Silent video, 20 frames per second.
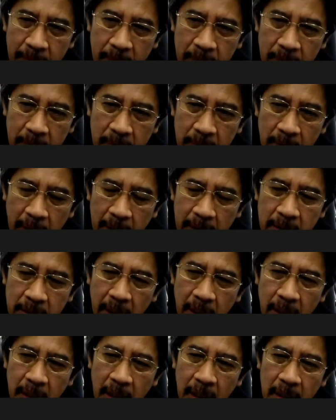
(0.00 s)
I
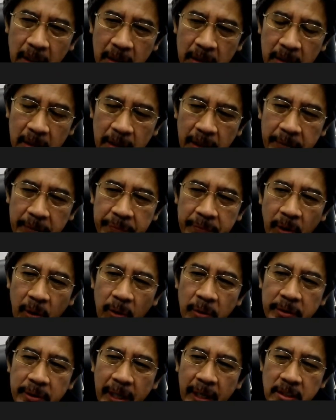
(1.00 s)
think if
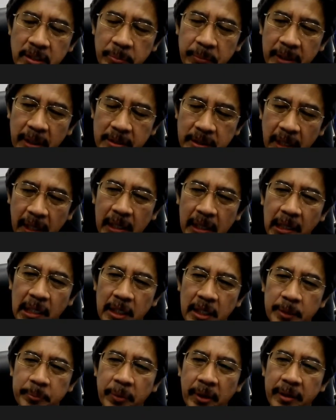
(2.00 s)
all the examiners are clear
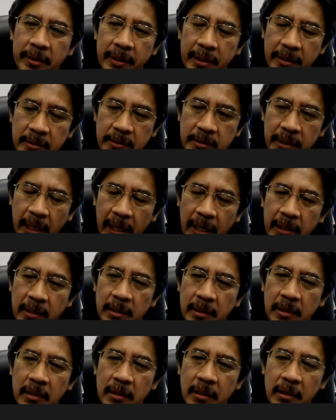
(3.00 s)
about this,
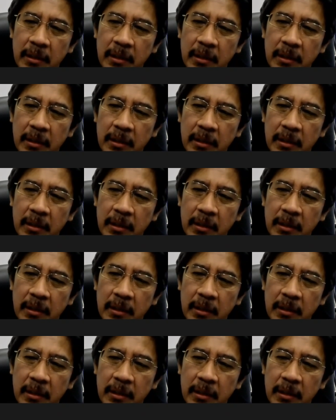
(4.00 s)
then